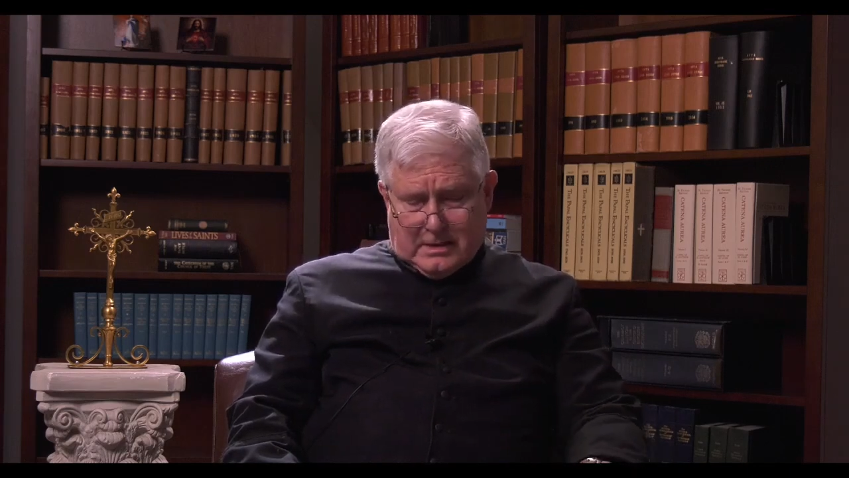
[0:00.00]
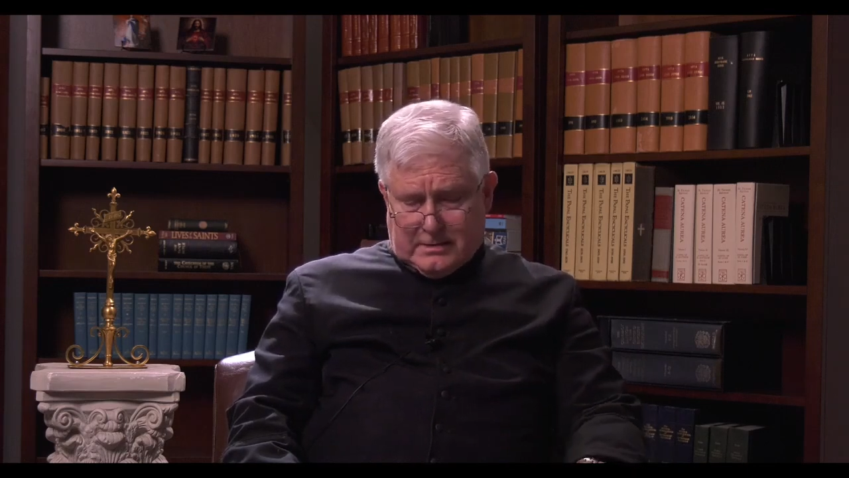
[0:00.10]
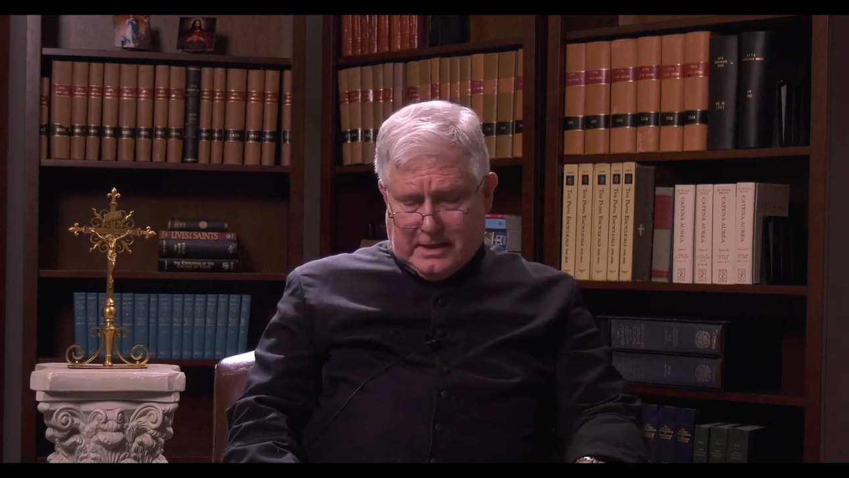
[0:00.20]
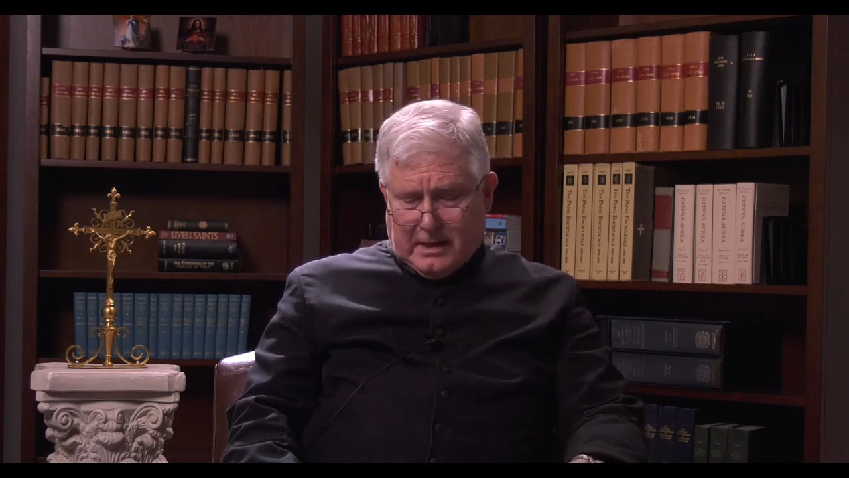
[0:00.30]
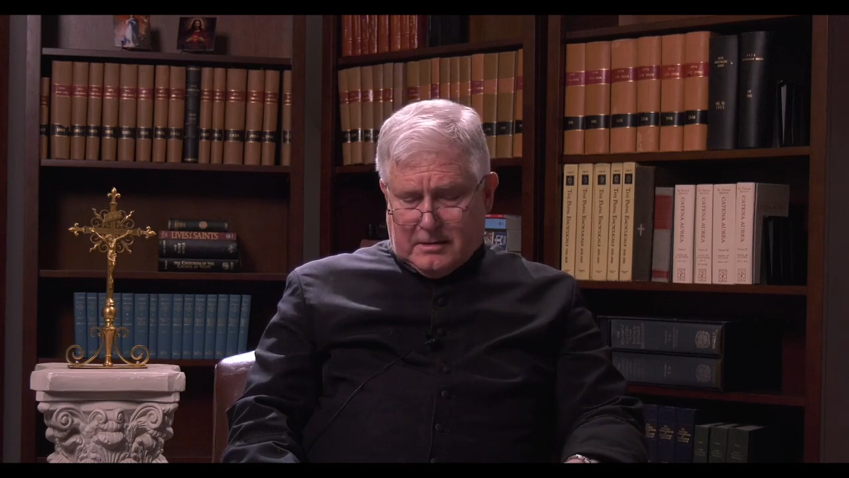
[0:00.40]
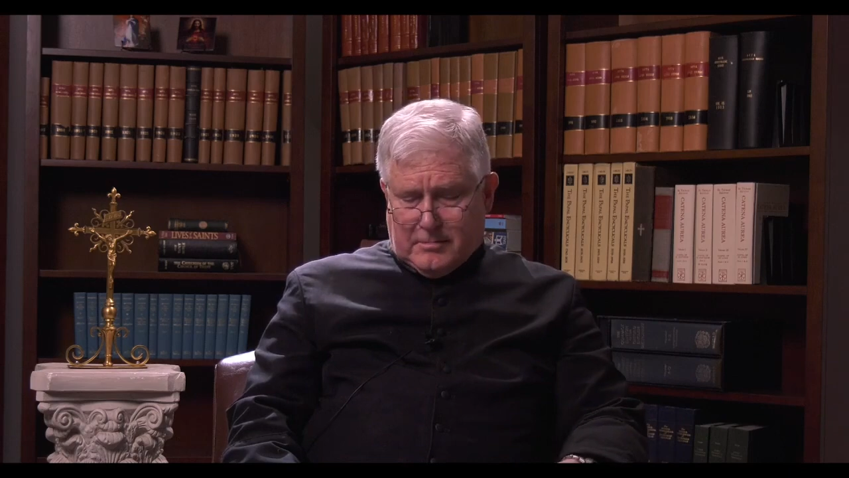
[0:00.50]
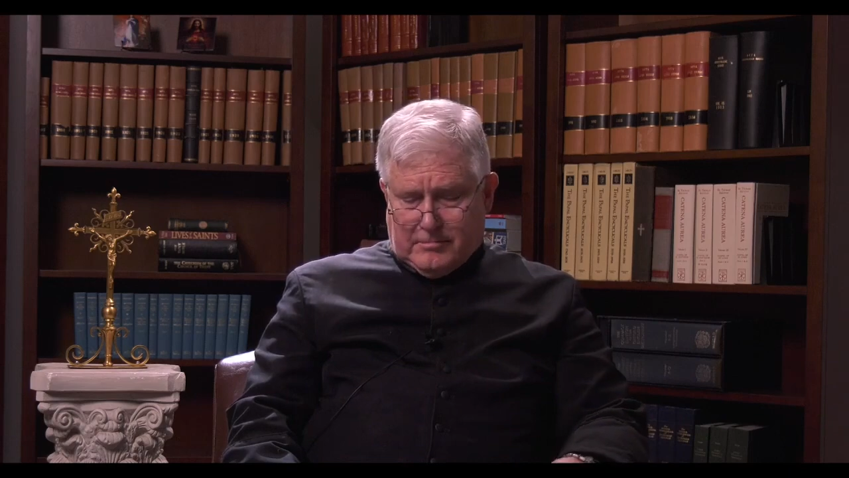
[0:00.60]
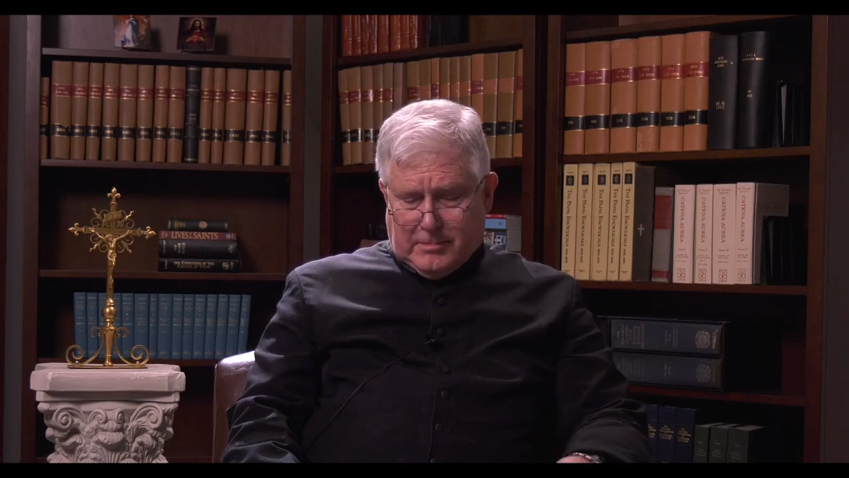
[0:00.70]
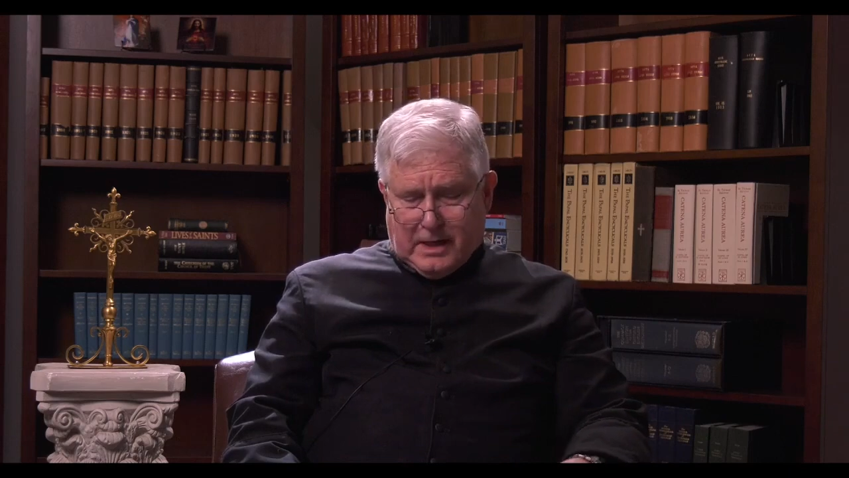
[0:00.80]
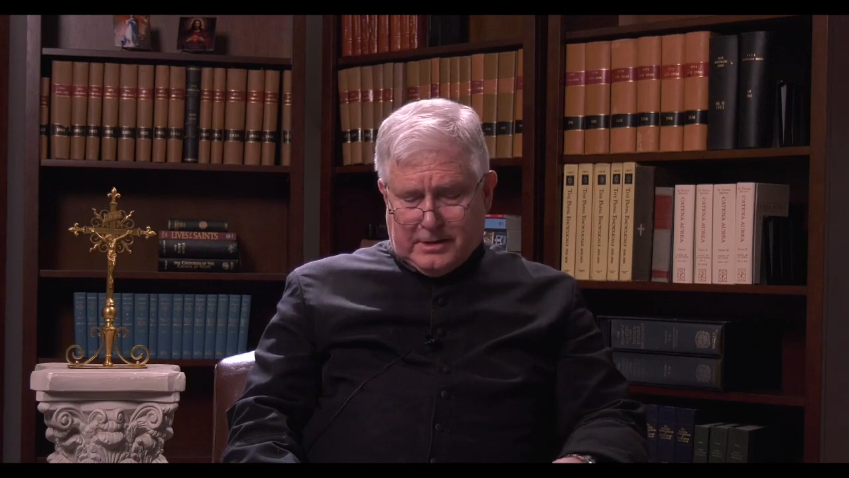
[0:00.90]
that
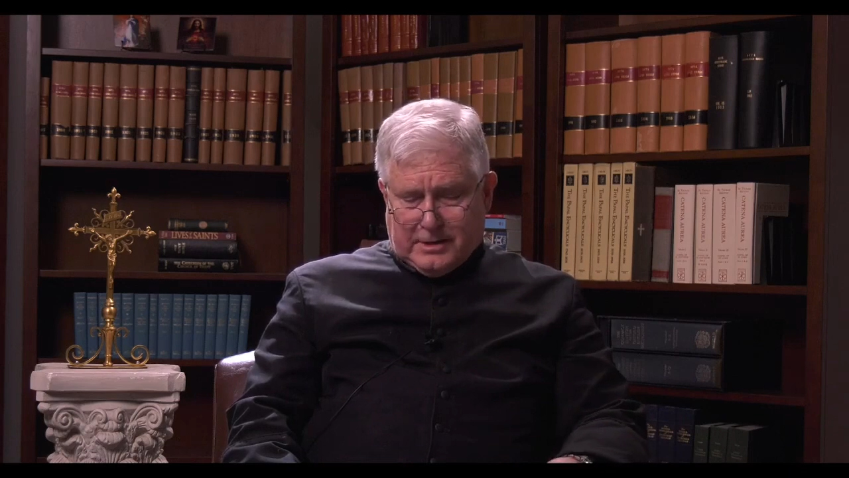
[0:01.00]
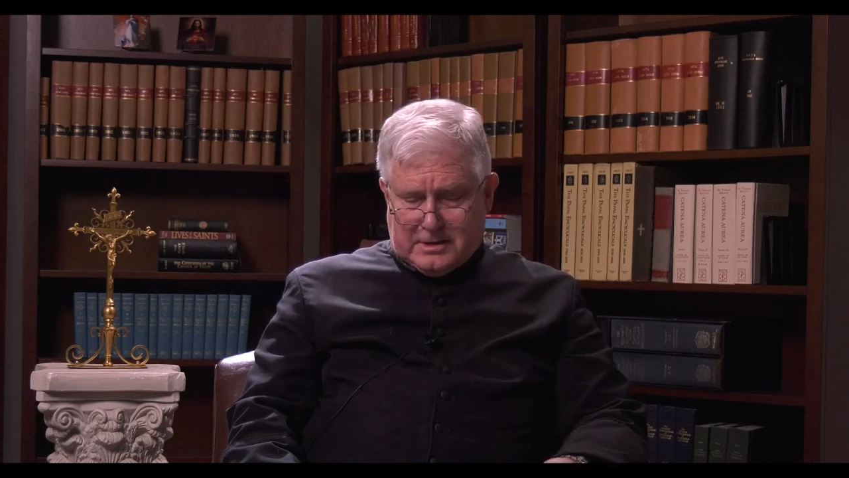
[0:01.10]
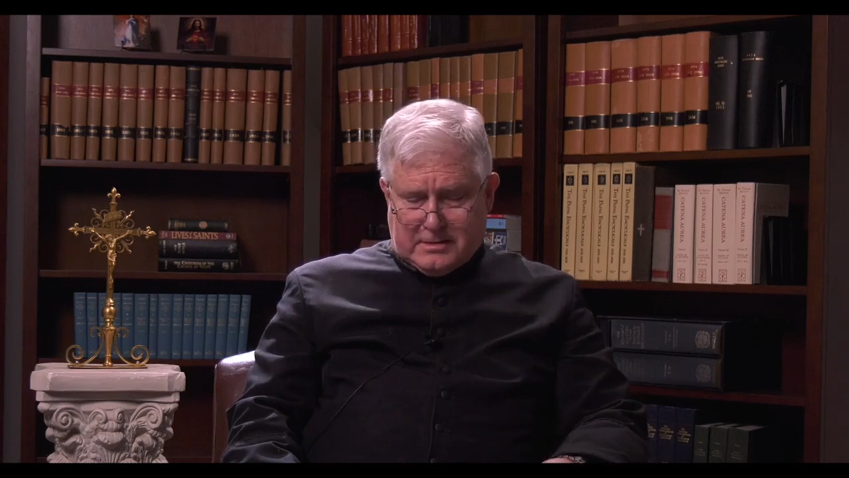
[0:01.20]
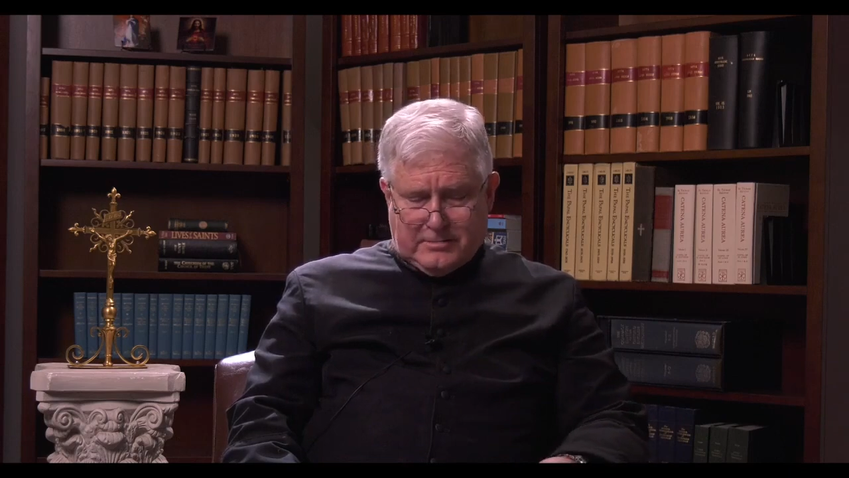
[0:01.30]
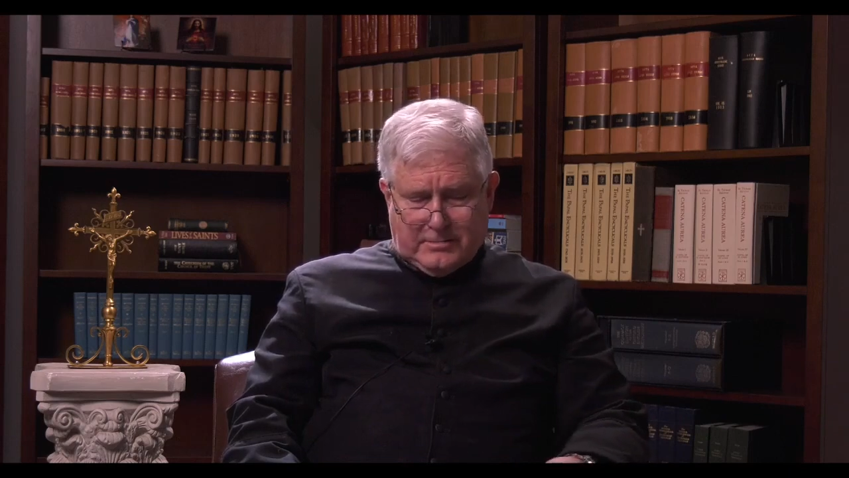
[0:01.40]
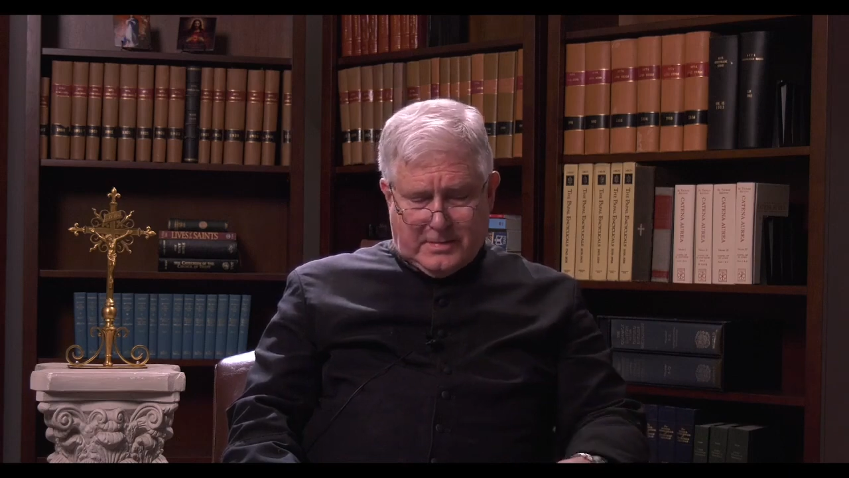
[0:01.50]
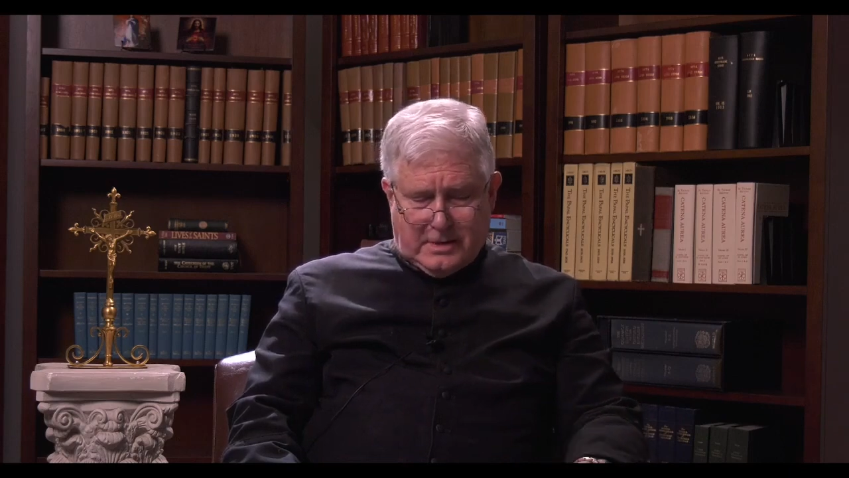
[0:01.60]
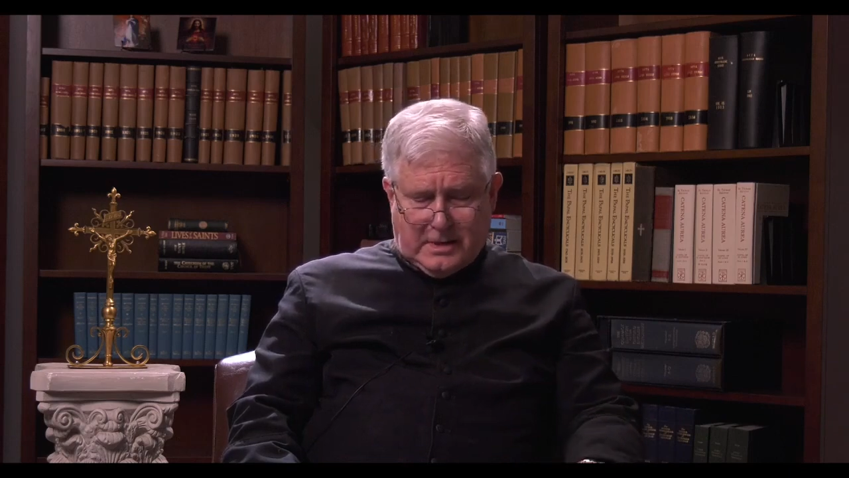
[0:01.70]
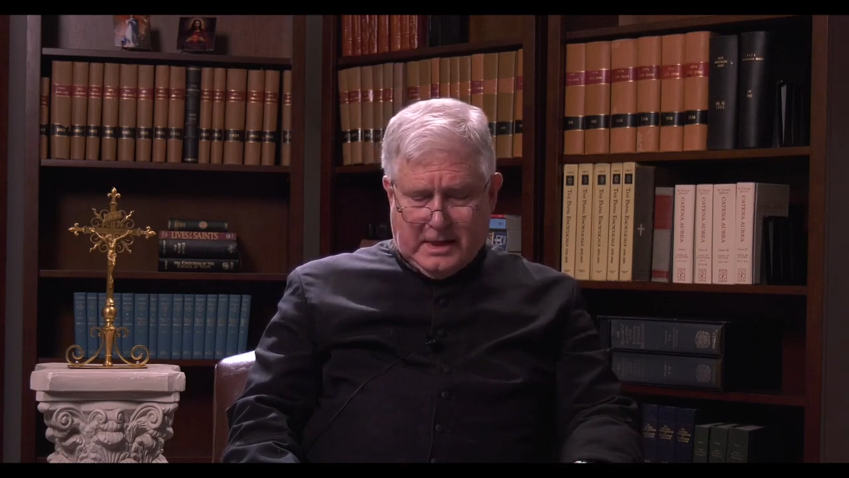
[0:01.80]
modernism